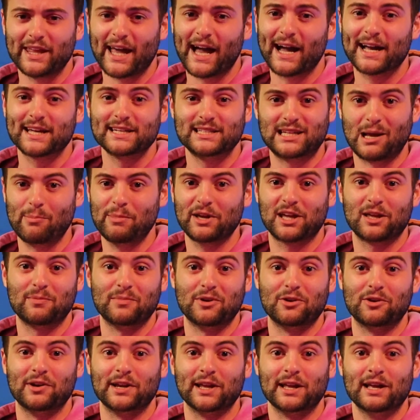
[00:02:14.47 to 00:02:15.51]
the academic
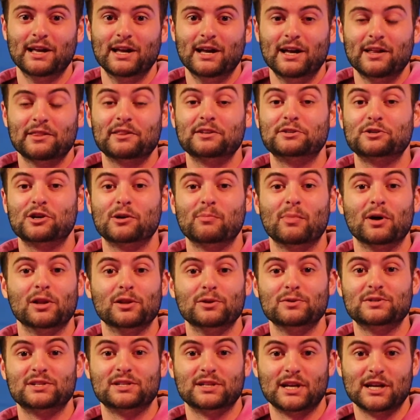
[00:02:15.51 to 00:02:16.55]
community, the term
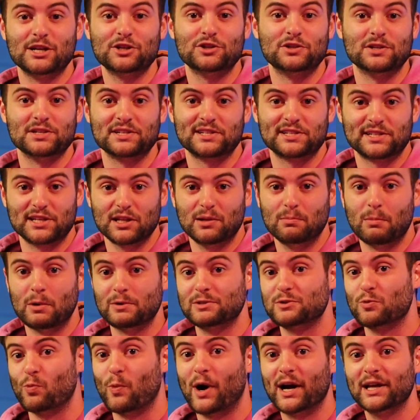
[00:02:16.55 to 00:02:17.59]
hallucination is still
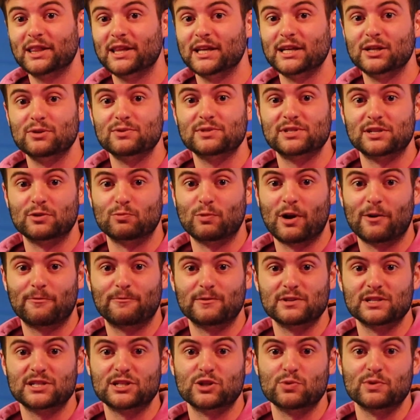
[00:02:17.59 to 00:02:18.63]
most widely used in
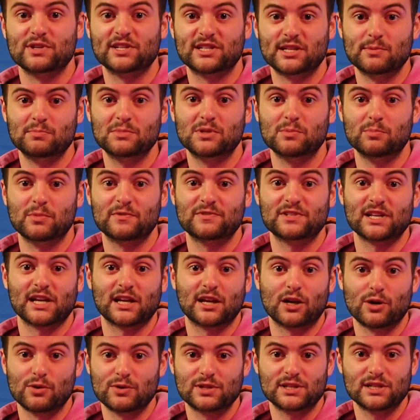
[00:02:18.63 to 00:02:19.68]
reference to a symptom of
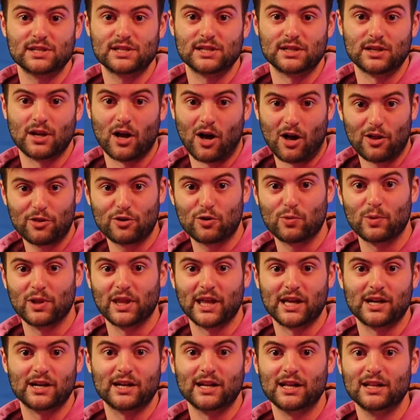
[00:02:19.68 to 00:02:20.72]
psychosis and other
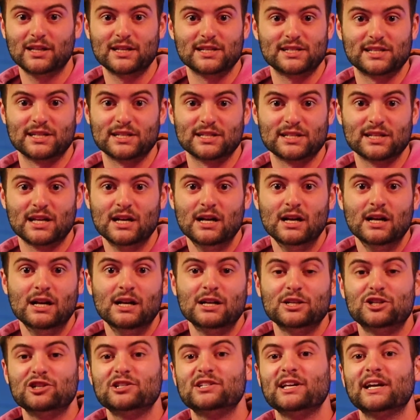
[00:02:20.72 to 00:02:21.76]
related illnesses,
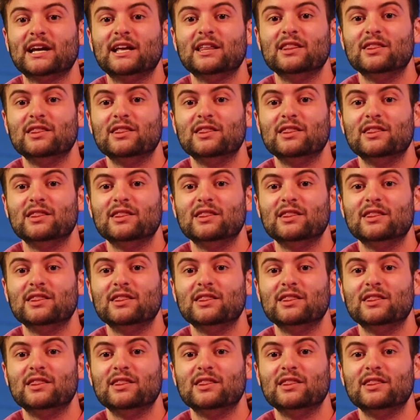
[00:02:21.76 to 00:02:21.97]
just like